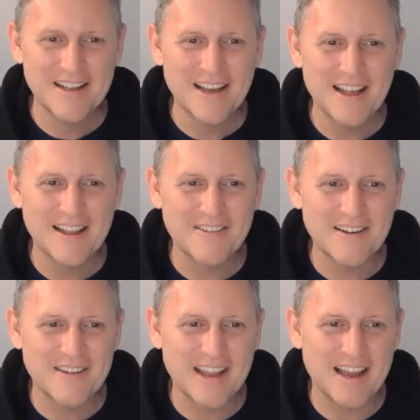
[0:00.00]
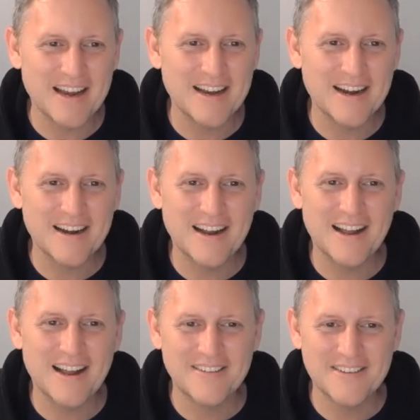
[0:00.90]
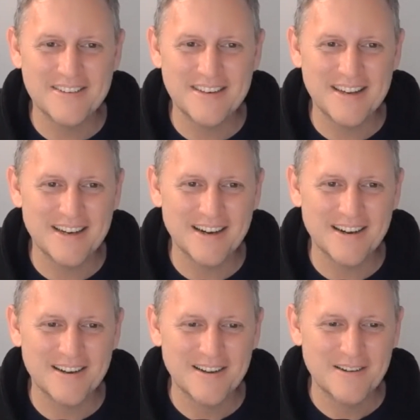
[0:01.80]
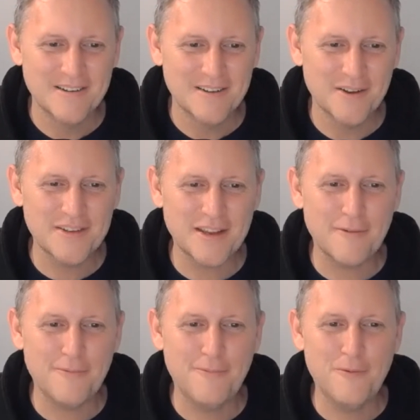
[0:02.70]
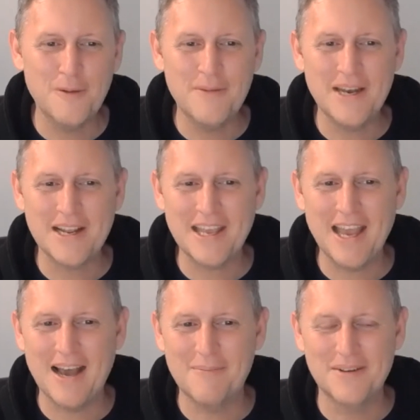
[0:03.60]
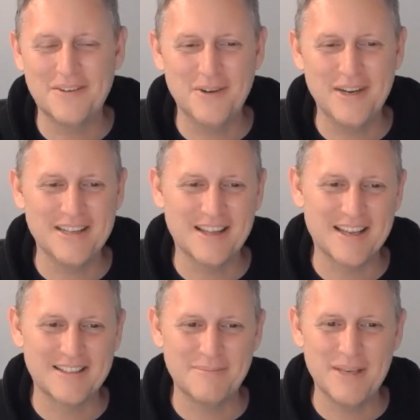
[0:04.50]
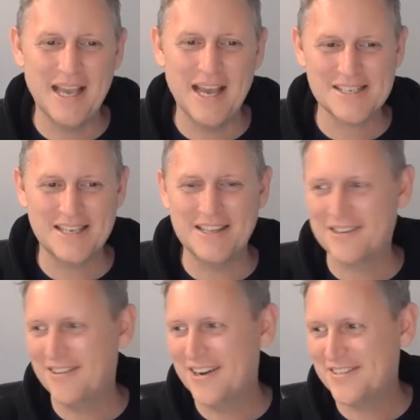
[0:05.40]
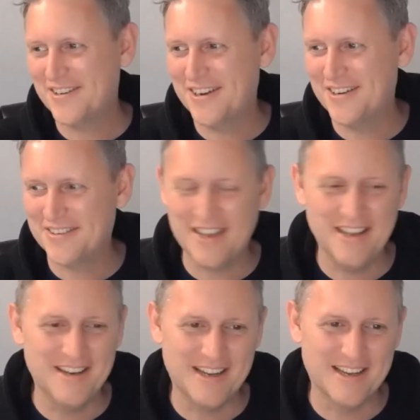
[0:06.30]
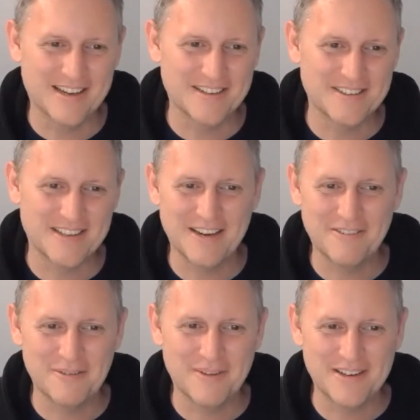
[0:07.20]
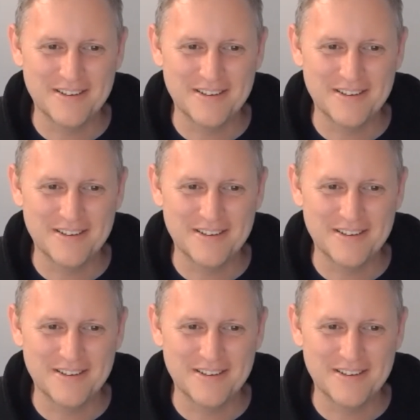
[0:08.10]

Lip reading: I think, what are we at here? Let me see here. Oh, it's like a 4-minute gap between like me asking the question and just ending it because like everybody